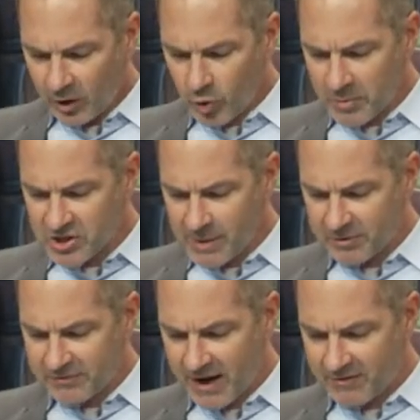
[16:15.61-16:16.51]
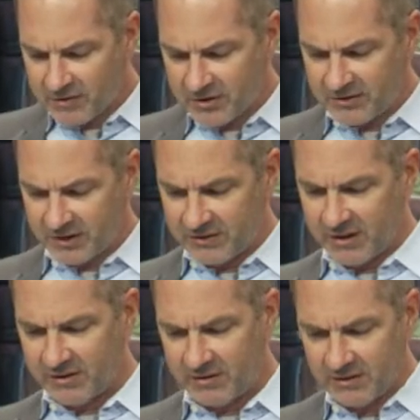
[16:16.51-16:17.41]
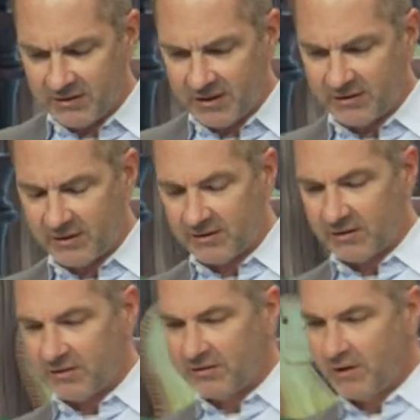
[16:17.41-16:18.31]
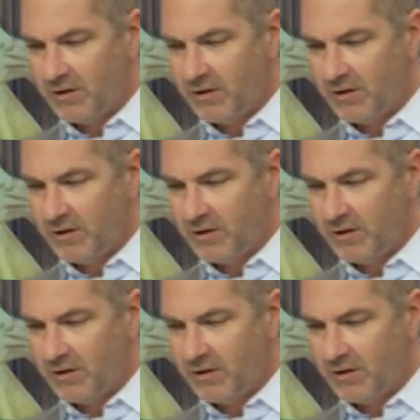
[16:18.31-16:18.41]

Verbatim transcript: Romans chapter 5 and verse 16 says this